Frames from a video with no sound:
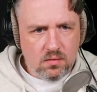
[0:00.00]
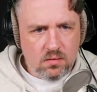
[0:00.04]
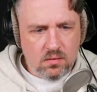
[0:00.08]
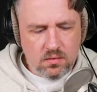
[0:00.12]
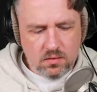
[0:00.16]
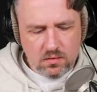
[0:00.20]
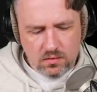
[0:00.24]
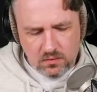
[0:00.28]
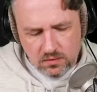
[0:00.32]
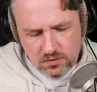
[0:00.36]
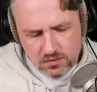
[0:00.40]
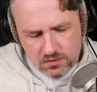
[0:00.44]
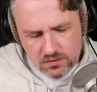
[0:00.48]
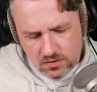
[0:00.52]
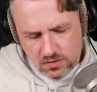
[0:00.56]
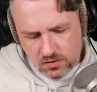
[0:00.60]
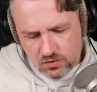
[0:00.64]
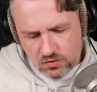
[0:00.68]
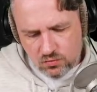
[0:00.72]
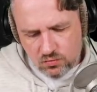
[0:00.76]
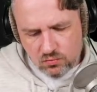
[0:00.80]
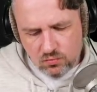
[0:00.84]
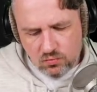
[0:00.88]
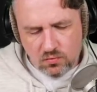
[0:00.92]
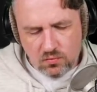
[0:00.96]
Or at least
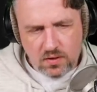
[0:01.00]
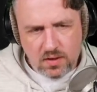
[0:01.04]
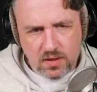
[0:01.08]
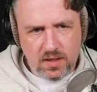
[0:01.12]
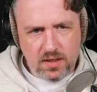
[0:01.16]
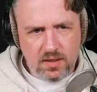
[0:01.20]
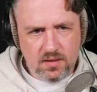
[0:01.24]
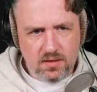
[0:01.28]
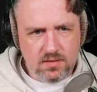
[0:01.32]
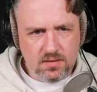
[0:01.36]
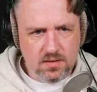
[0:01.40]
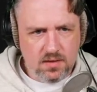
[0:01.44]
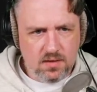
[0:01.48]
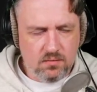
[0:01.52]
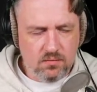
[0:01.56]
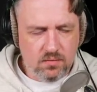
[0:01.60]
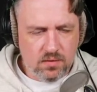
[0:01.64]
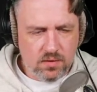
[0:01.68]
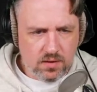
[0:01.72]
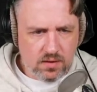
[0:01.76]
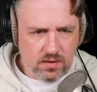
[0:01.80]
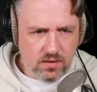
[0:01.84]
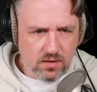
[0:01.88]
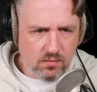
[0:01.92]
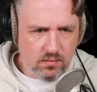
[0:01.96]
Control K is not
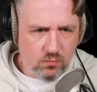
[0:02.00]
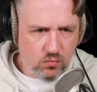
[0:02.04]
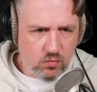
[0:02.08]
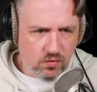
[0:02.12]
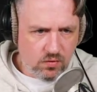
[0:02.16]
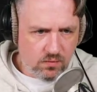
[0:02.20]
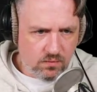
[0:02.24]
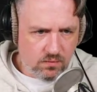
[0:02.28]
working anymore.